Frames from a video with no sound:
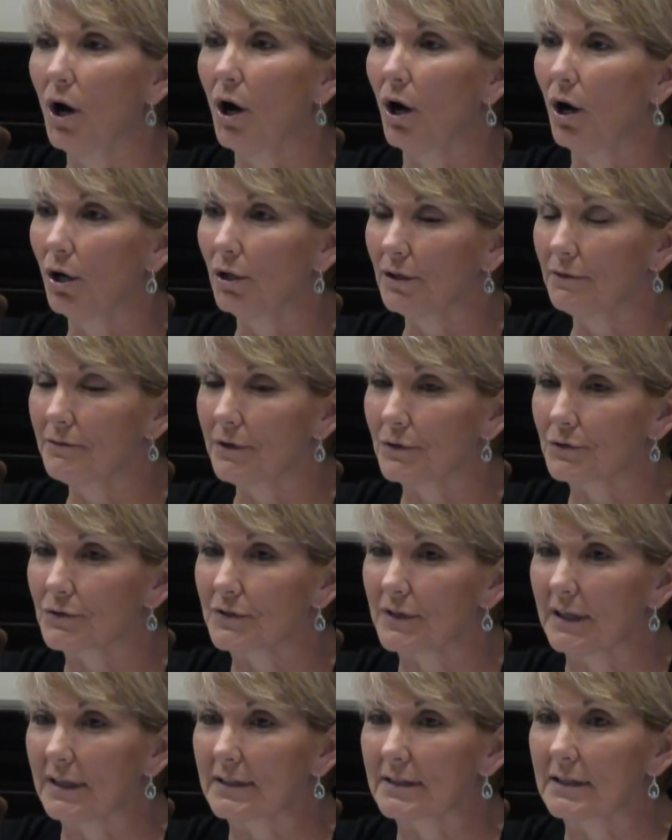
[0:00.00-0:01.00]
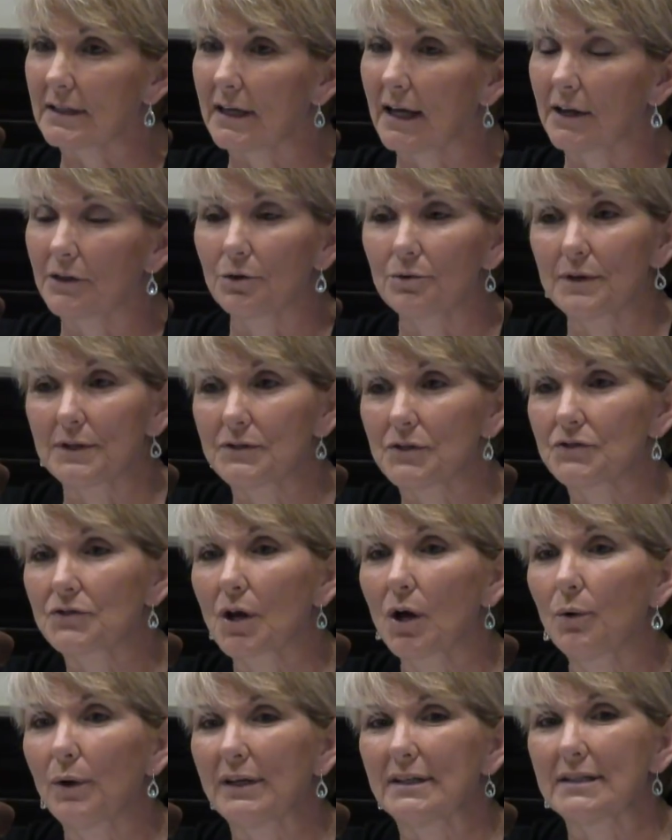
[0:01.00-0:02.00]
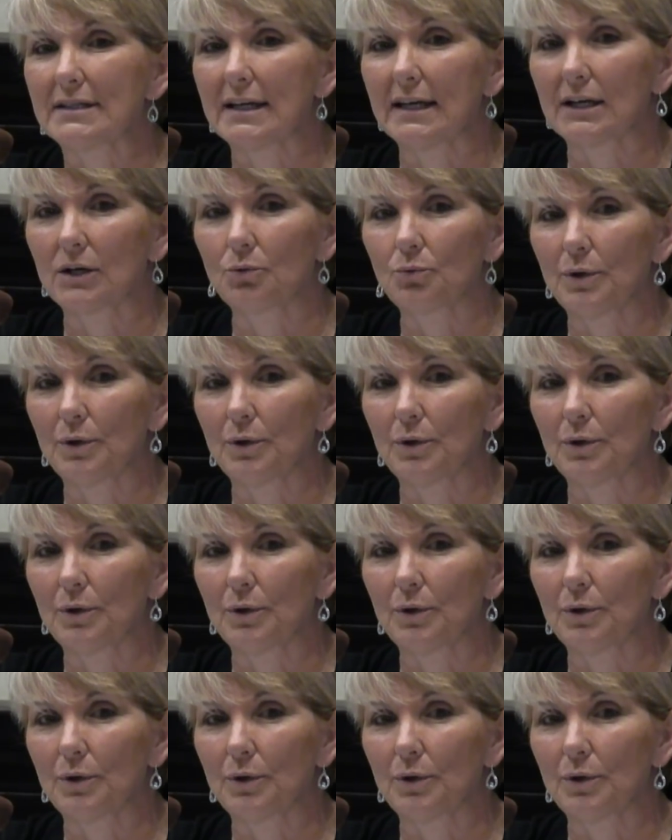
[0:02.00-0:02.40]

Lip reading: All of those things together, this is going to take